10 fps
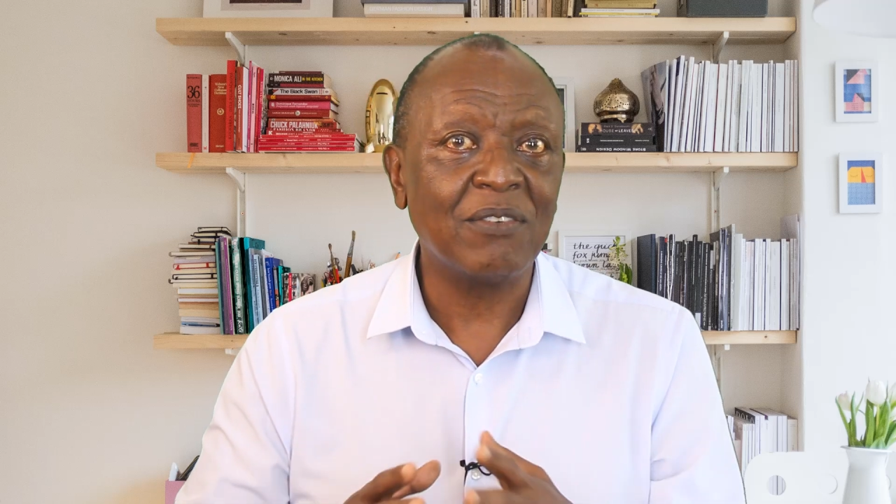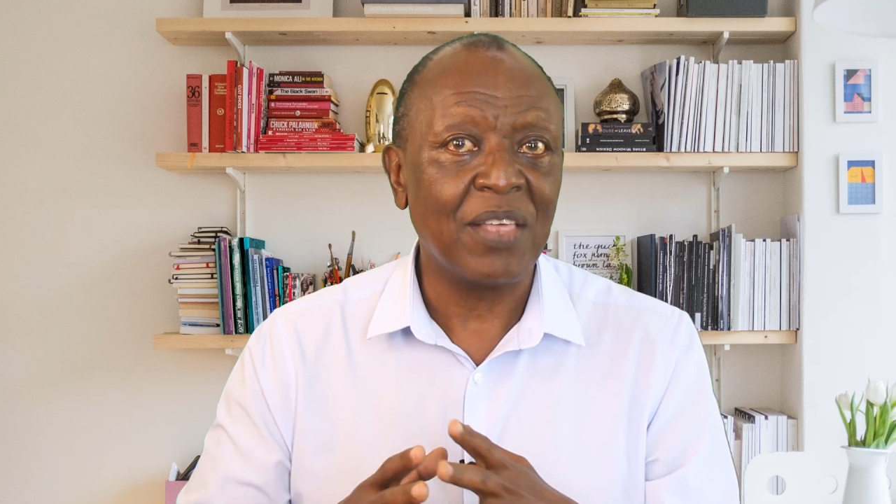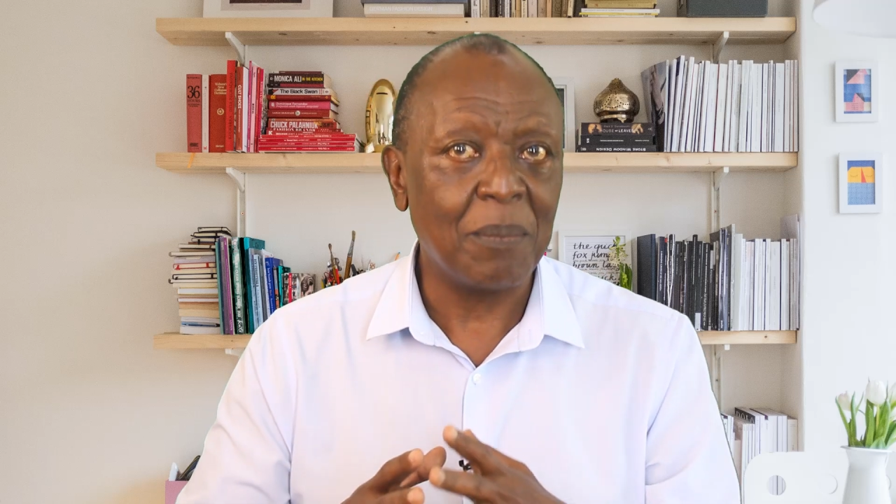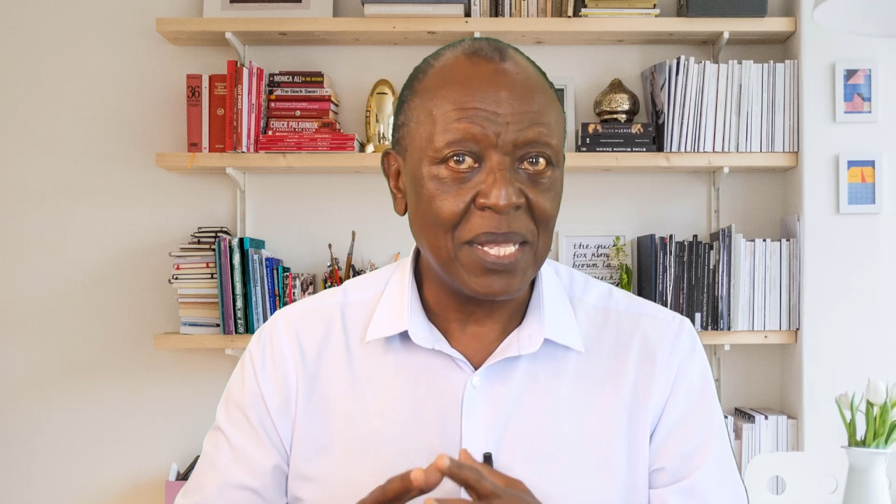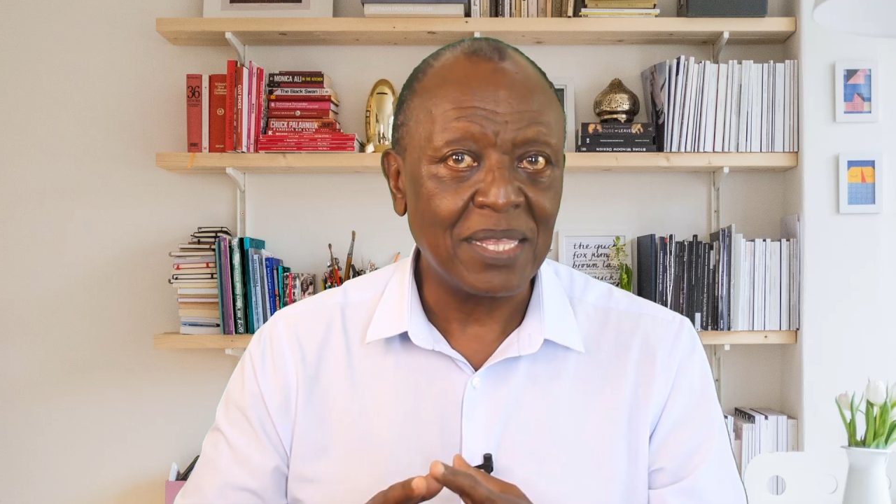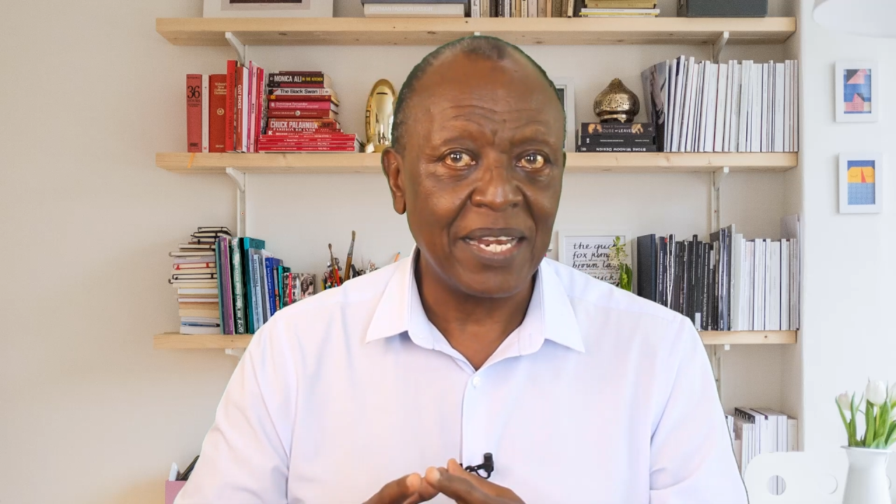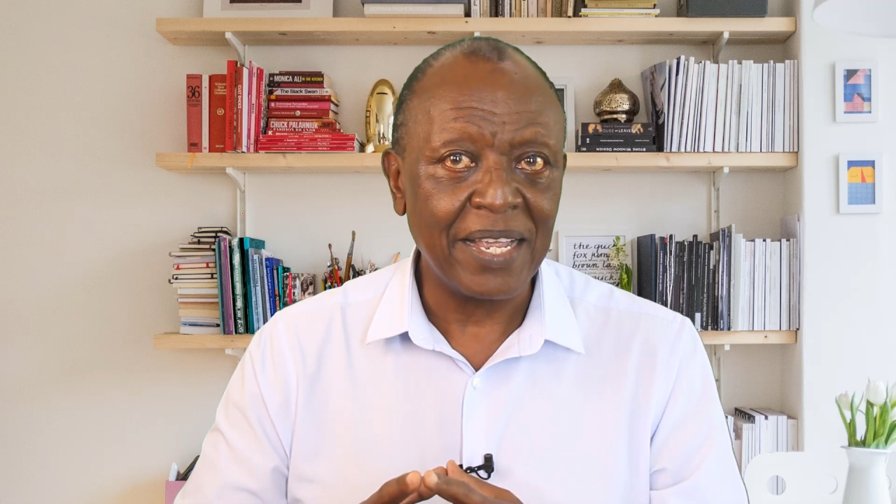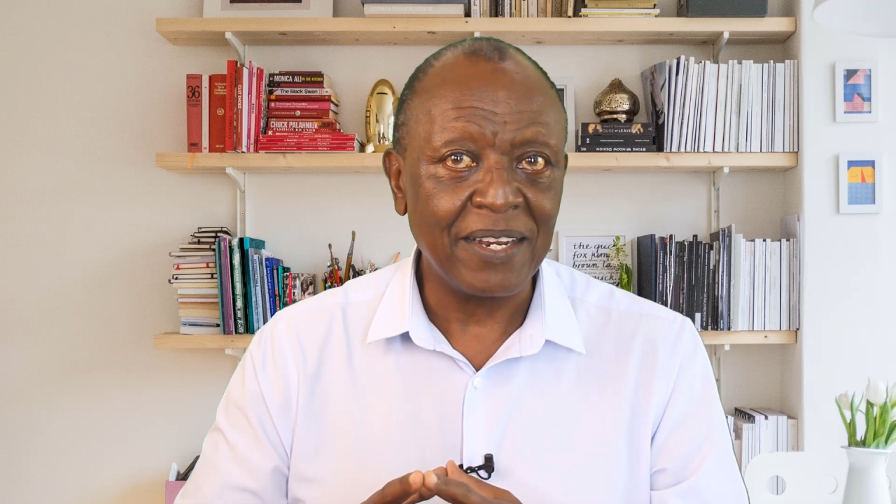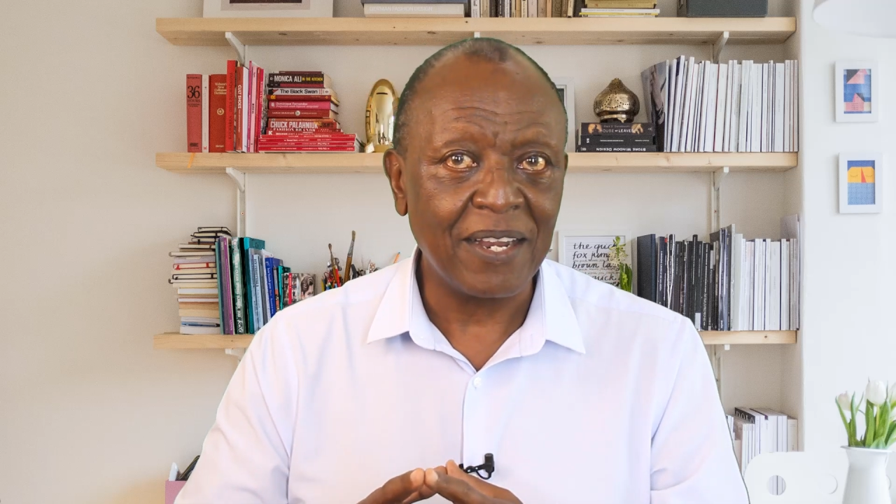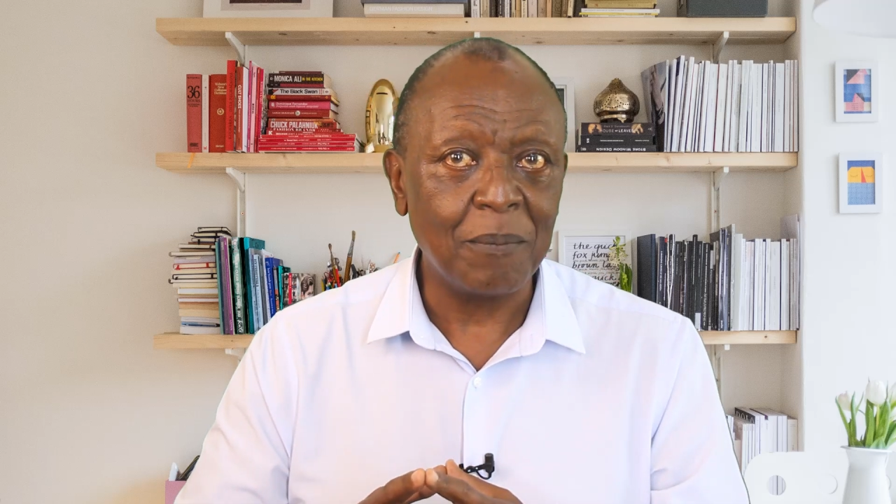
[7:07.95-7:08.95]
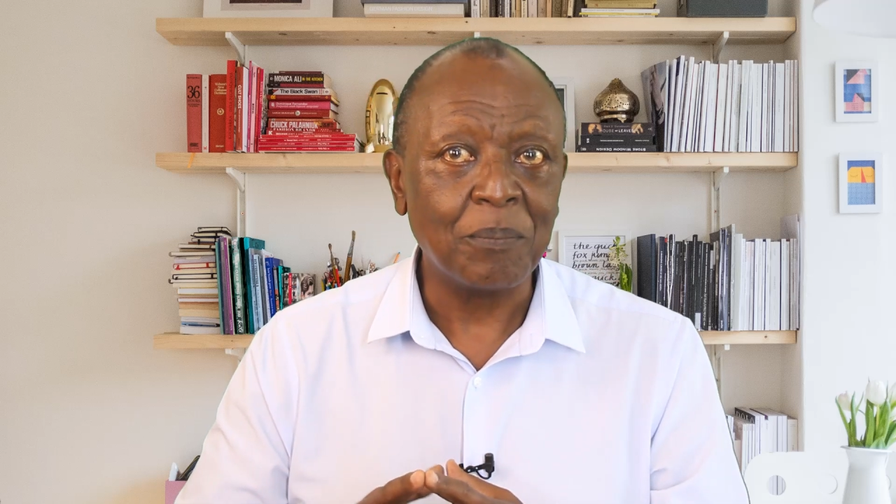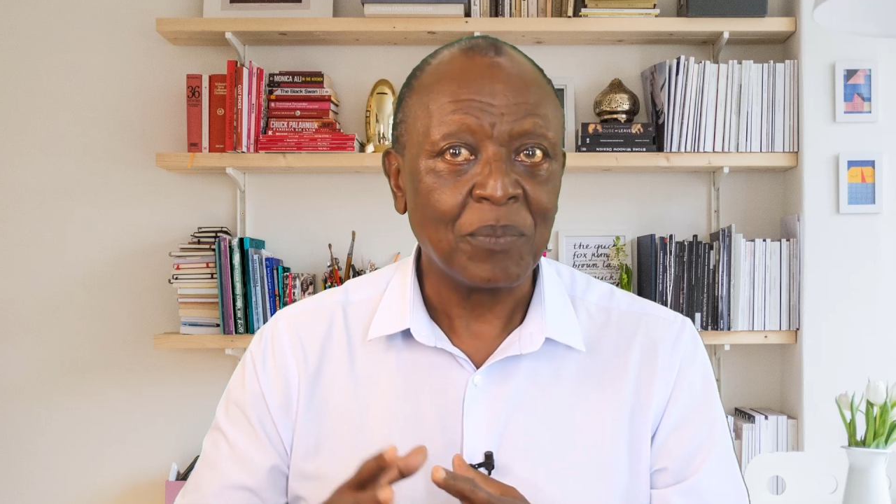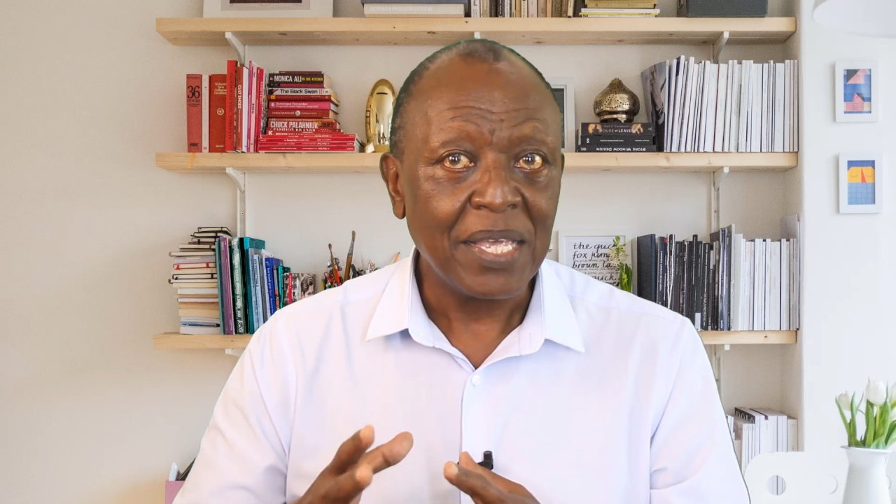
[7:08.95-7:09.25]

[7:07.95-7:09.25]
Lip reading: of their monthly income.